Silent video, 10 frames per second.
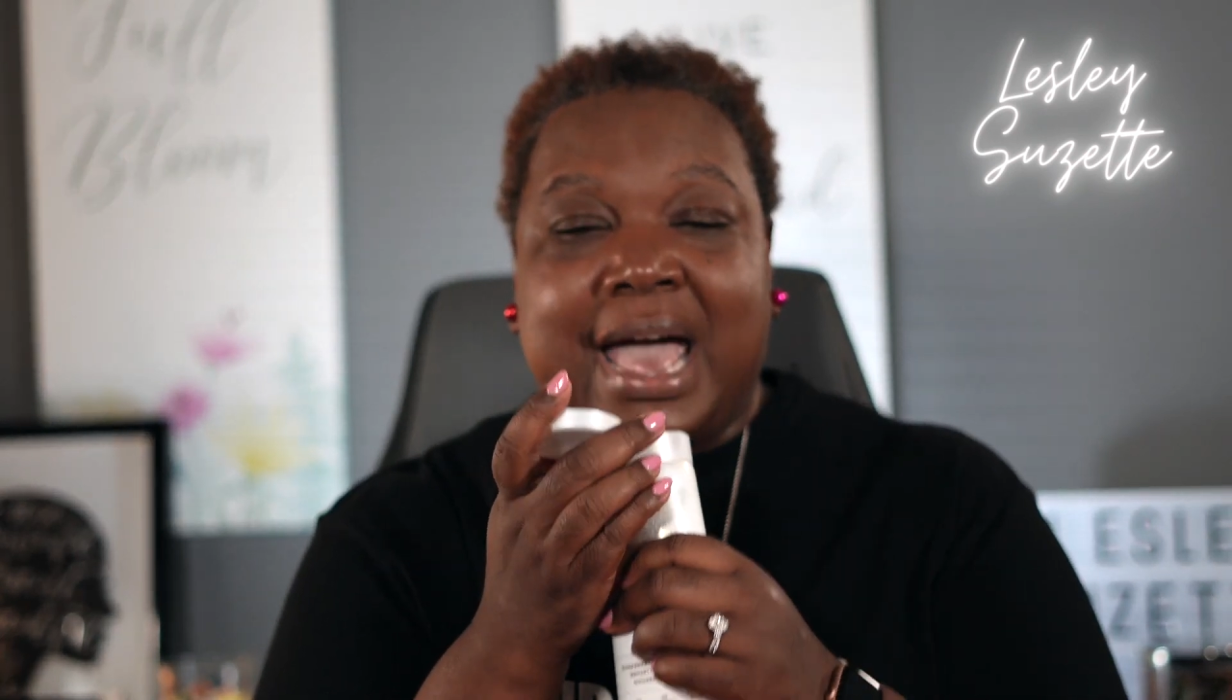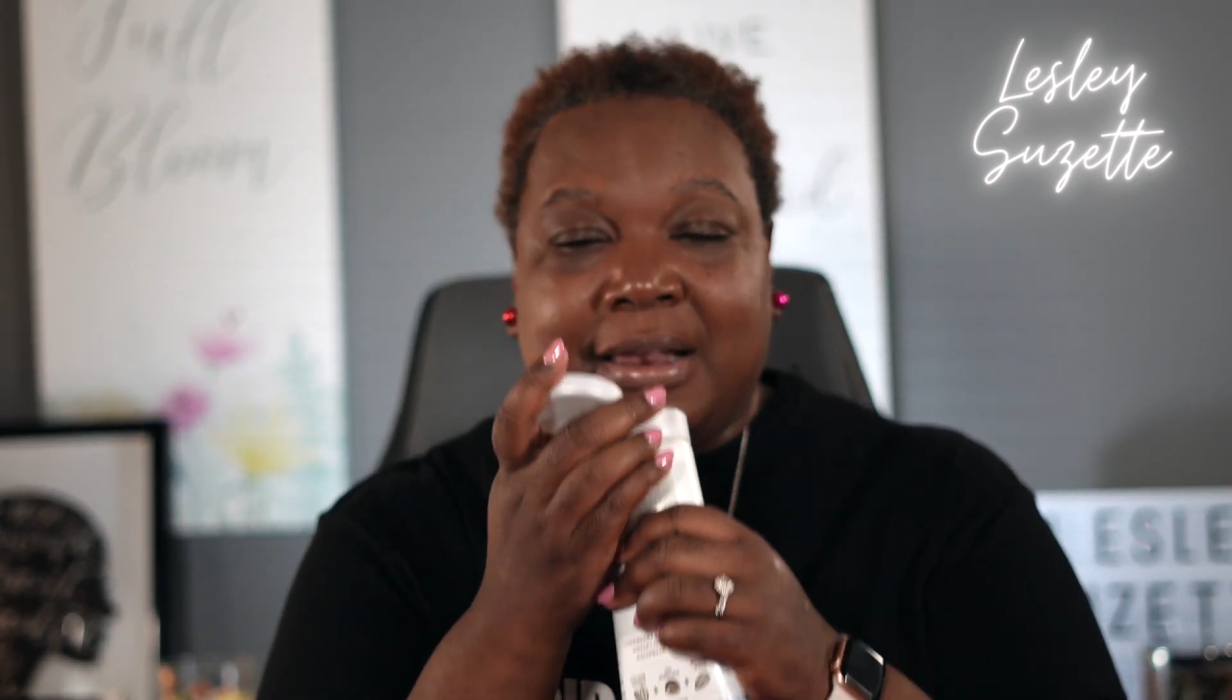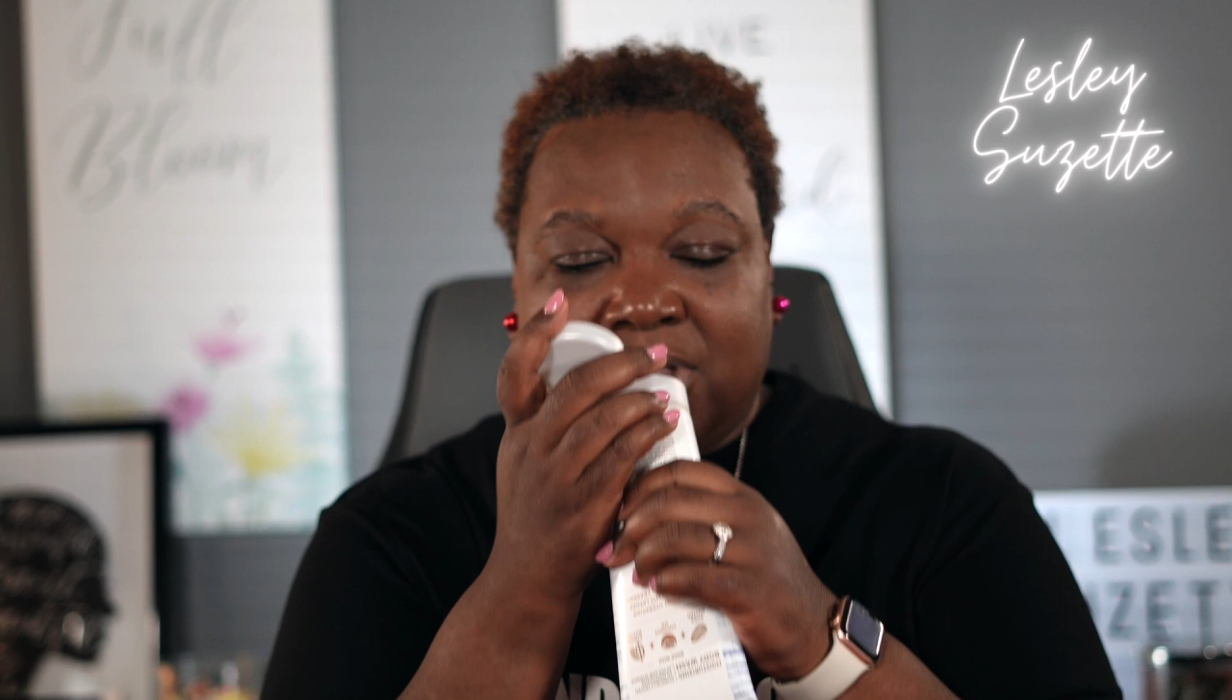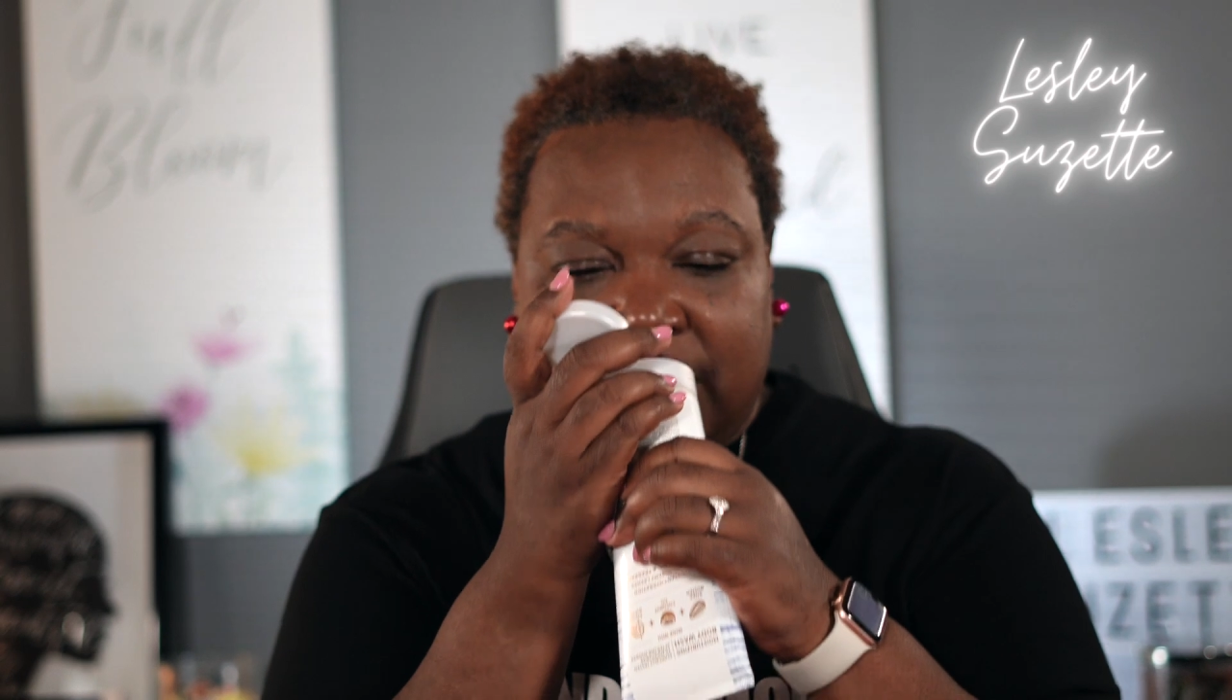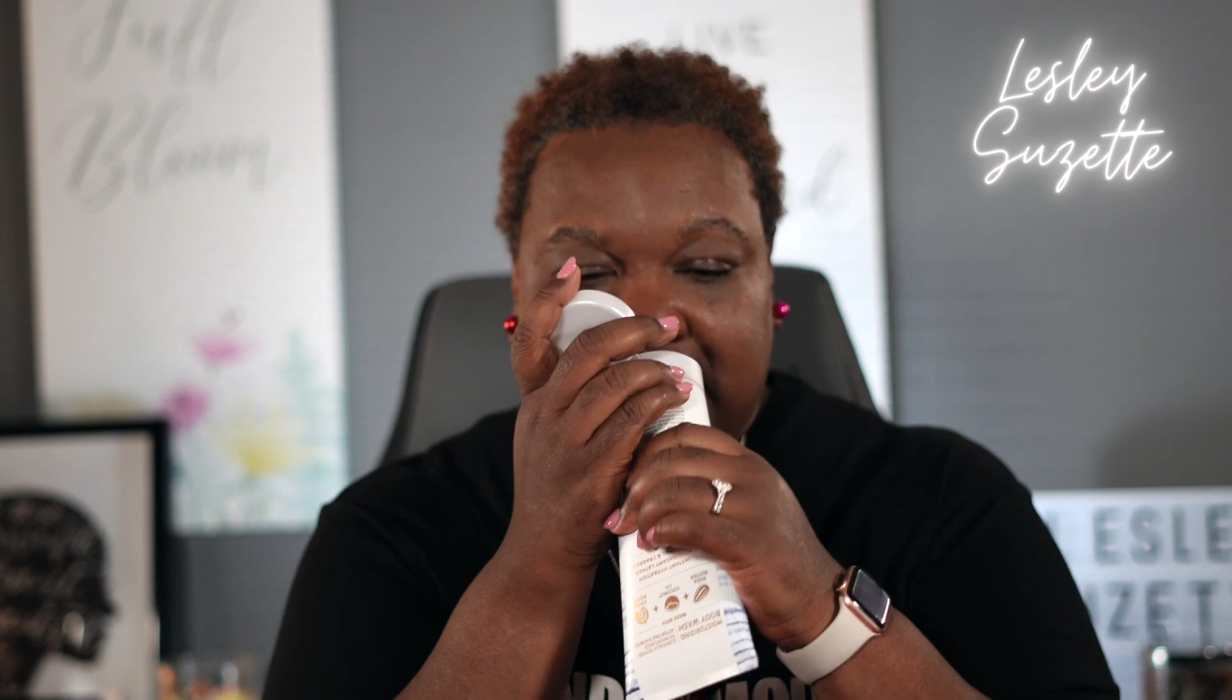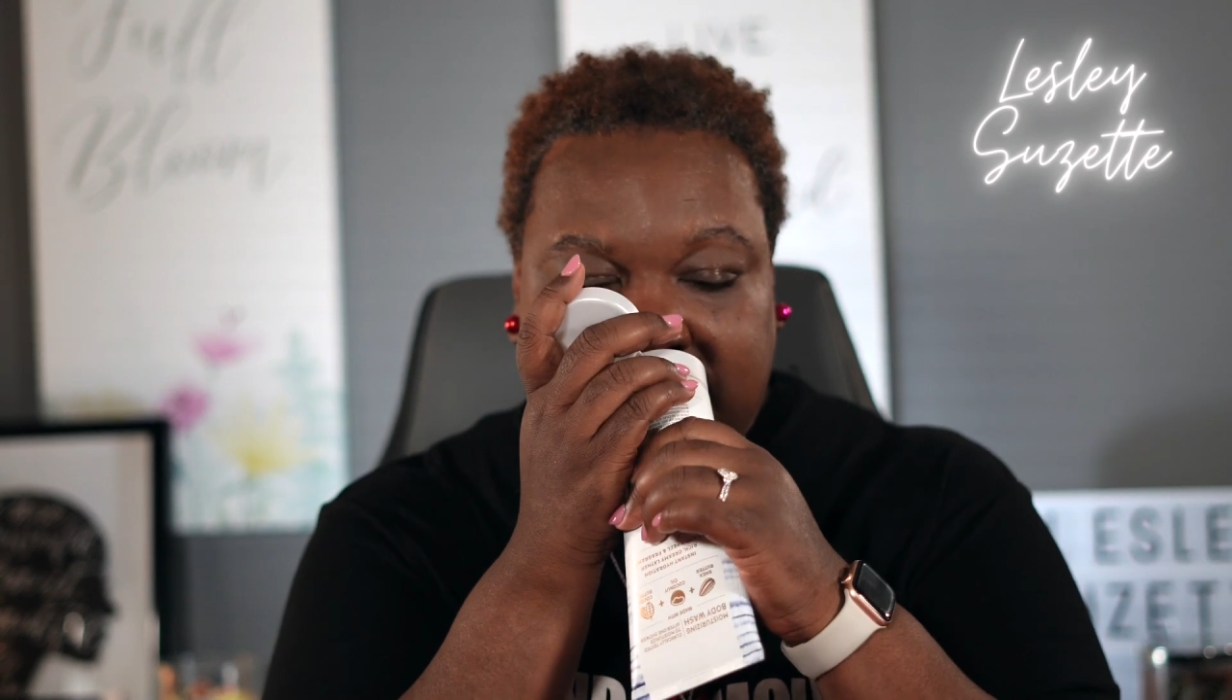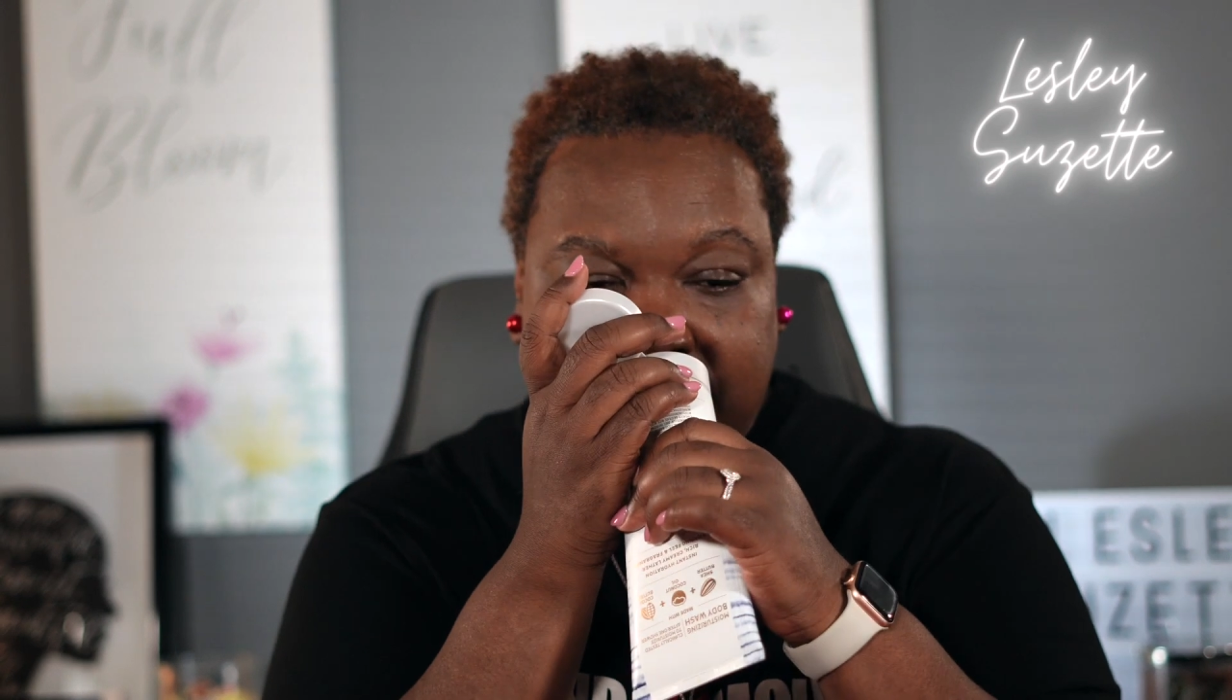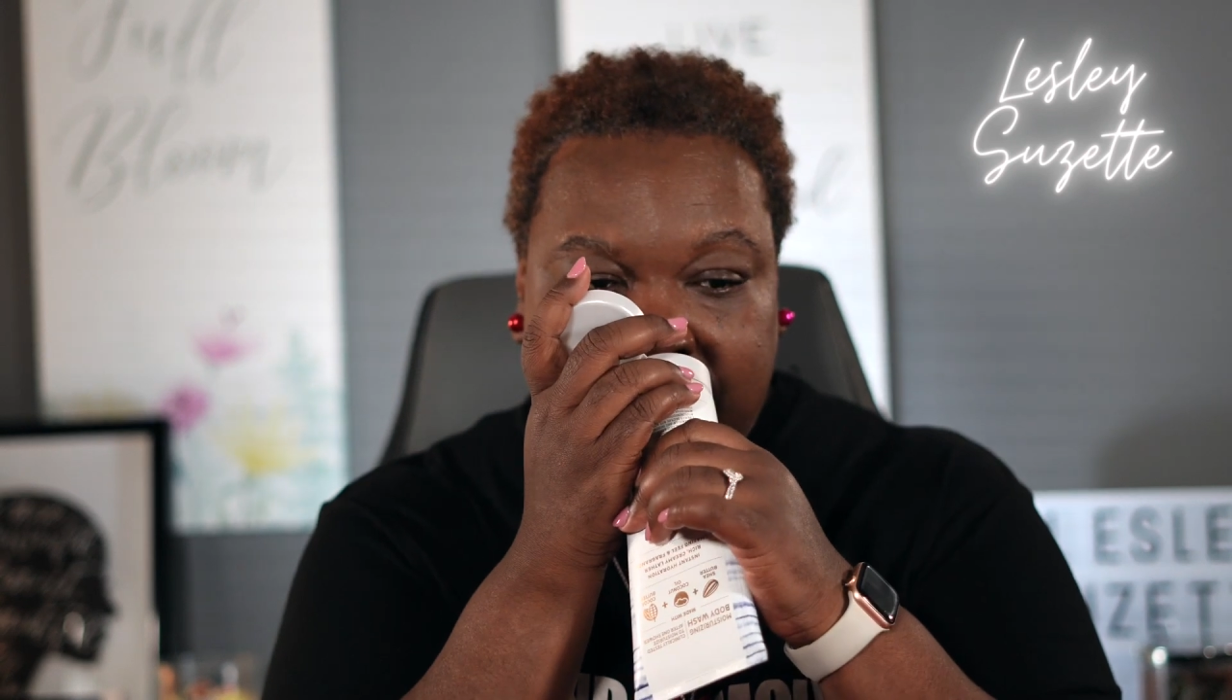out of this,